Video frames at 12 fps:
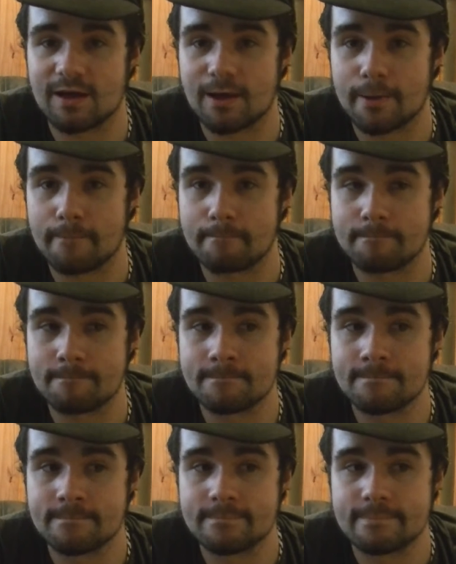I'm
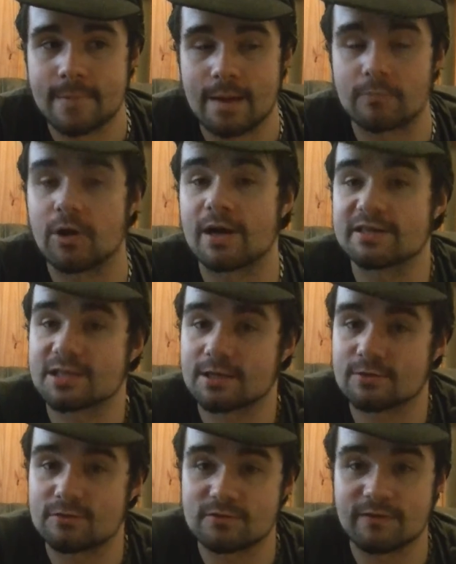not
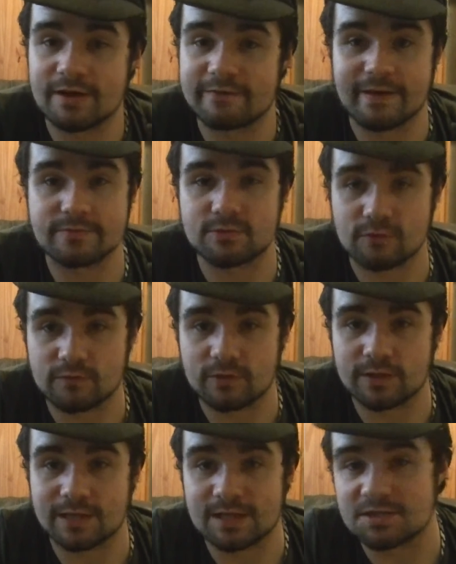actually a huge fan of Absolut
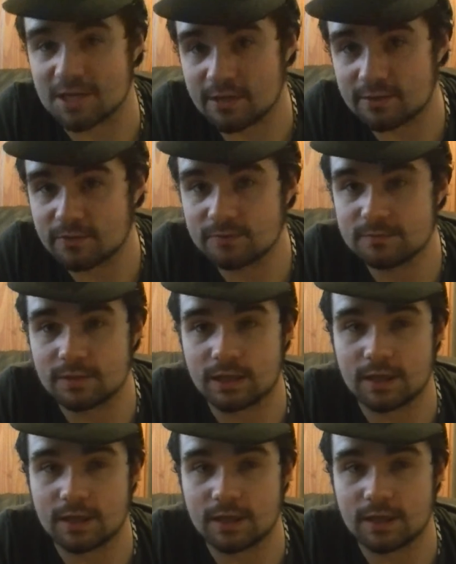Vodka in general.